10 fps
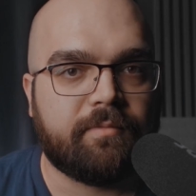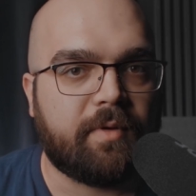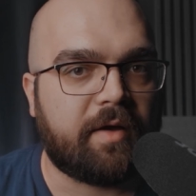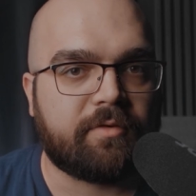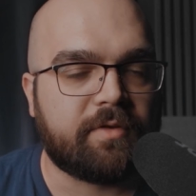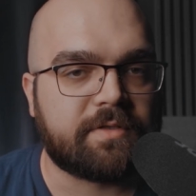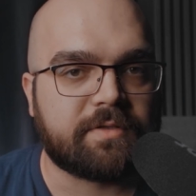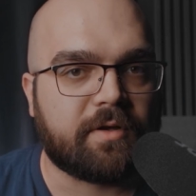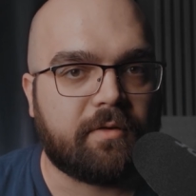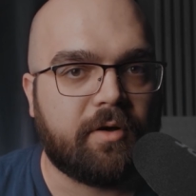after this
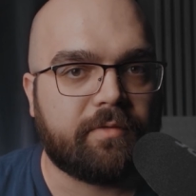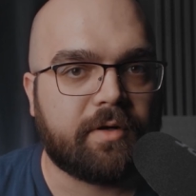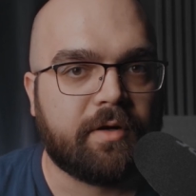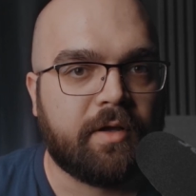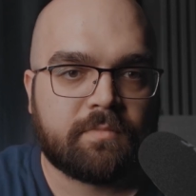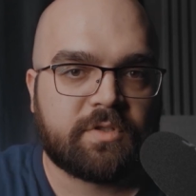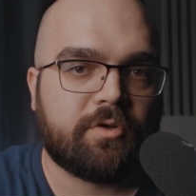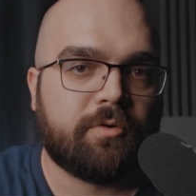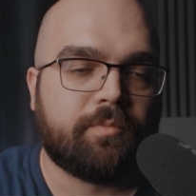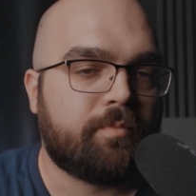is all over.
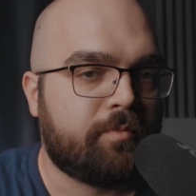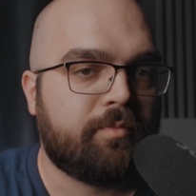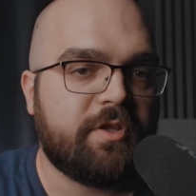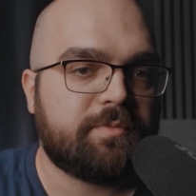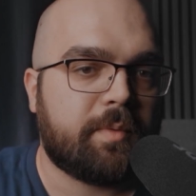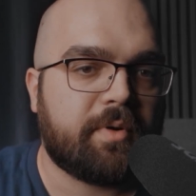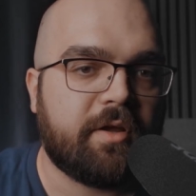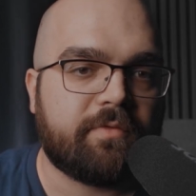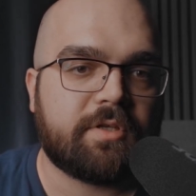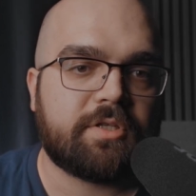So please be
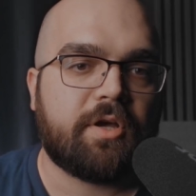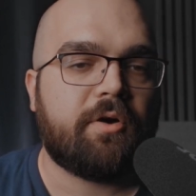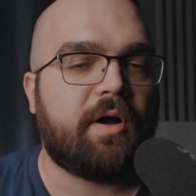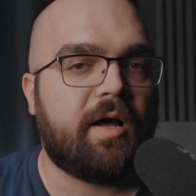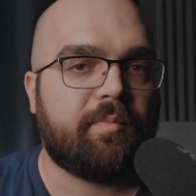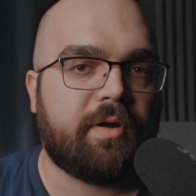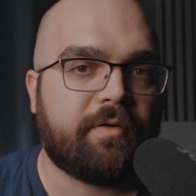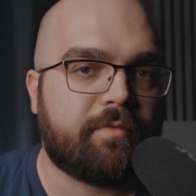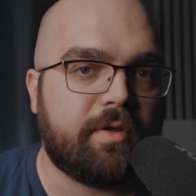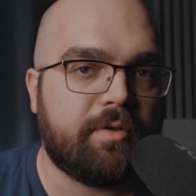praying for the show. I'm
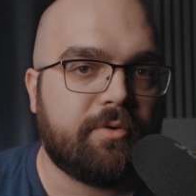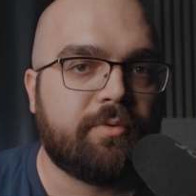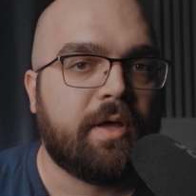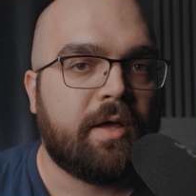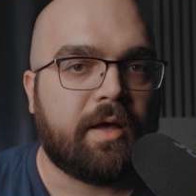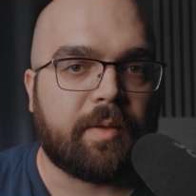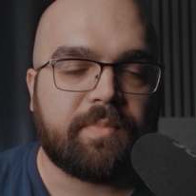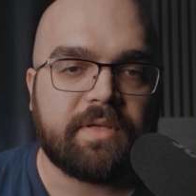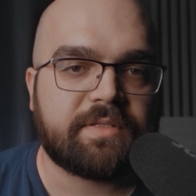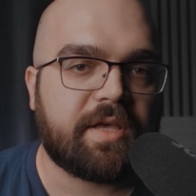praying for you.
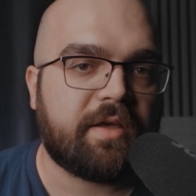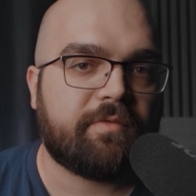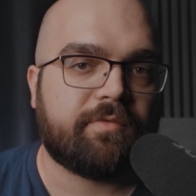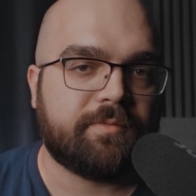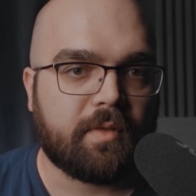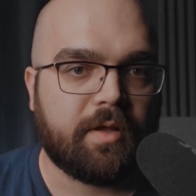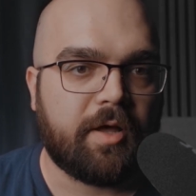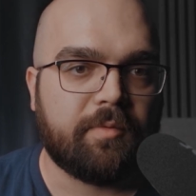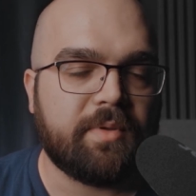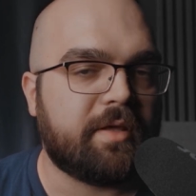Be safe,
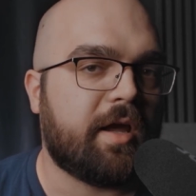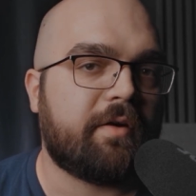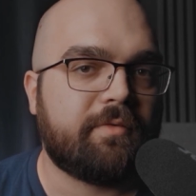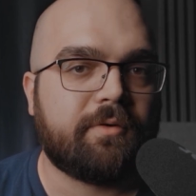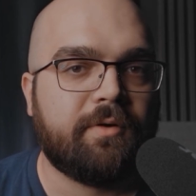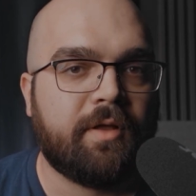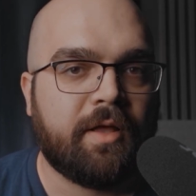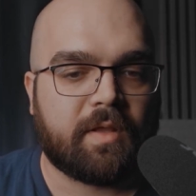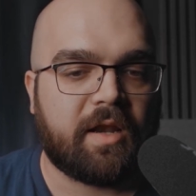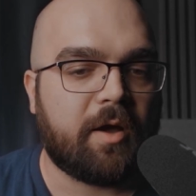be careful,
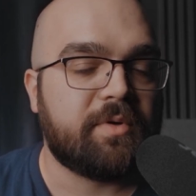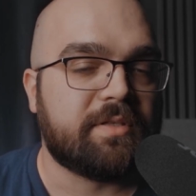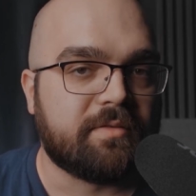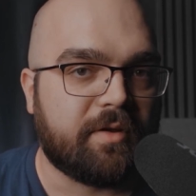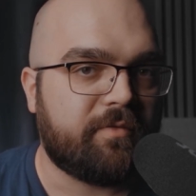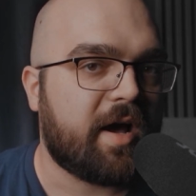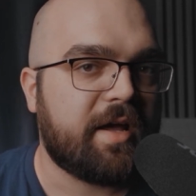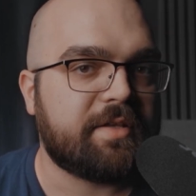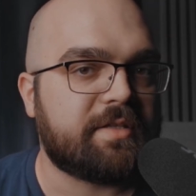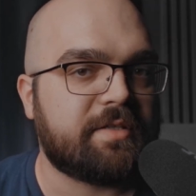and I would
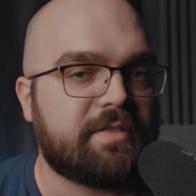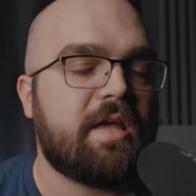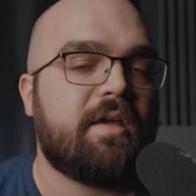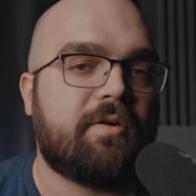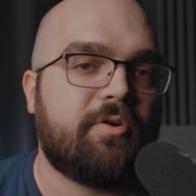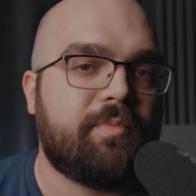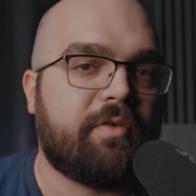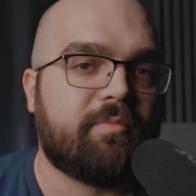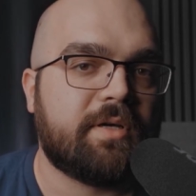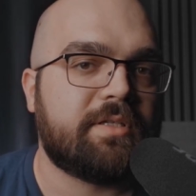advise stay at home
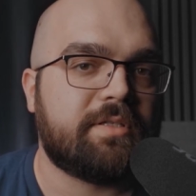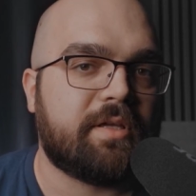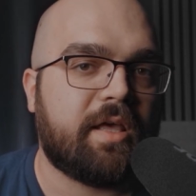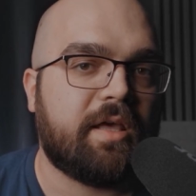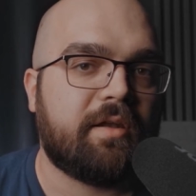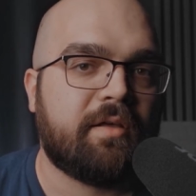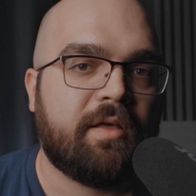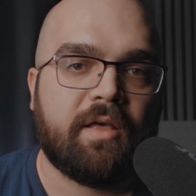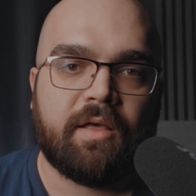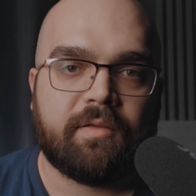as much as you can
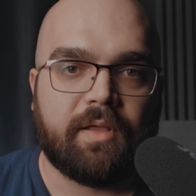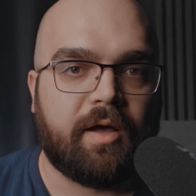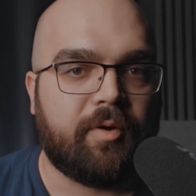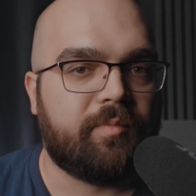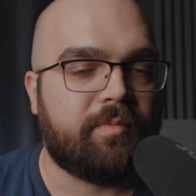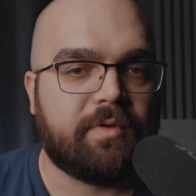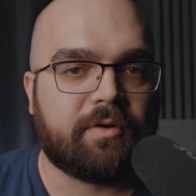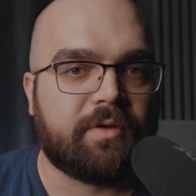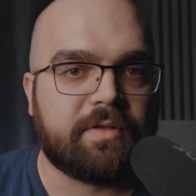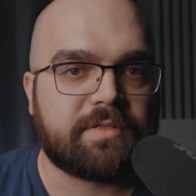
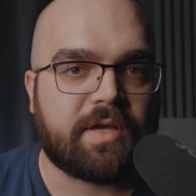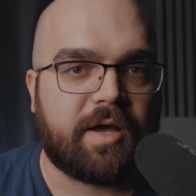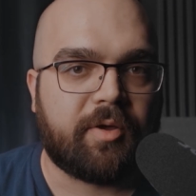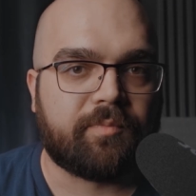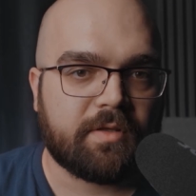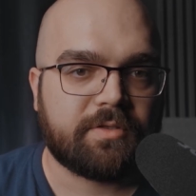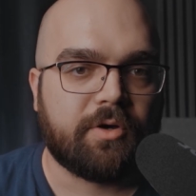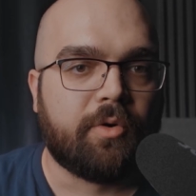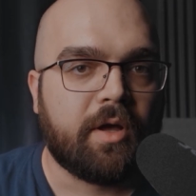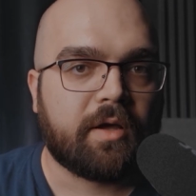during this time.
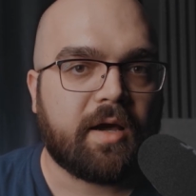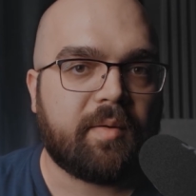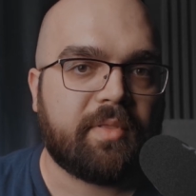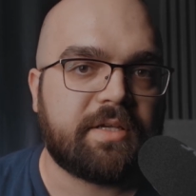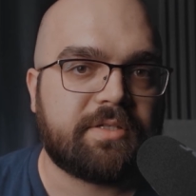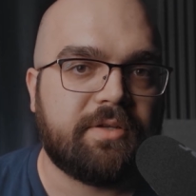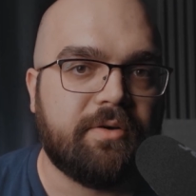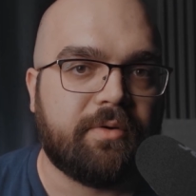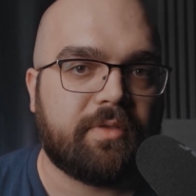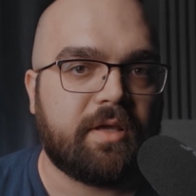So God bless
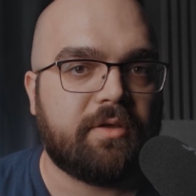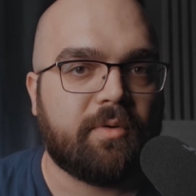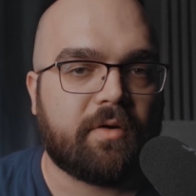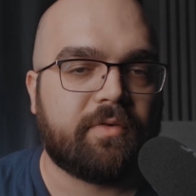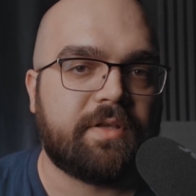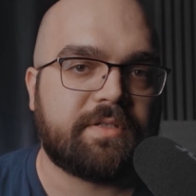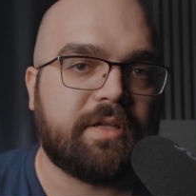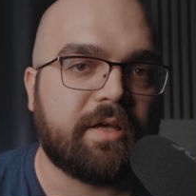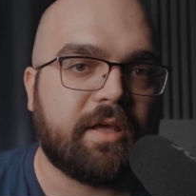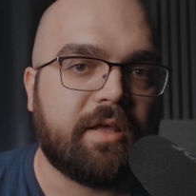you. Thank you all for
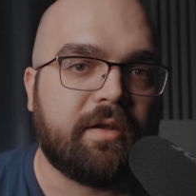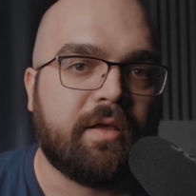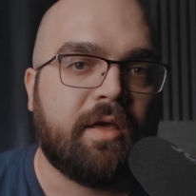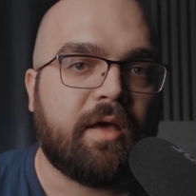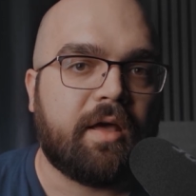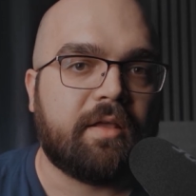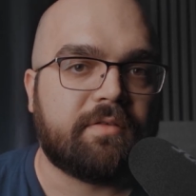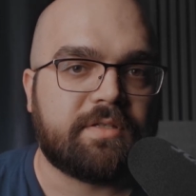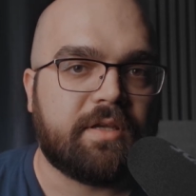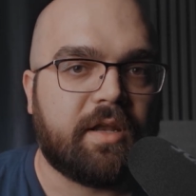listening again, and
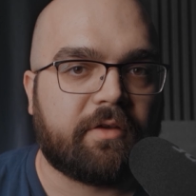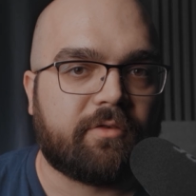see you next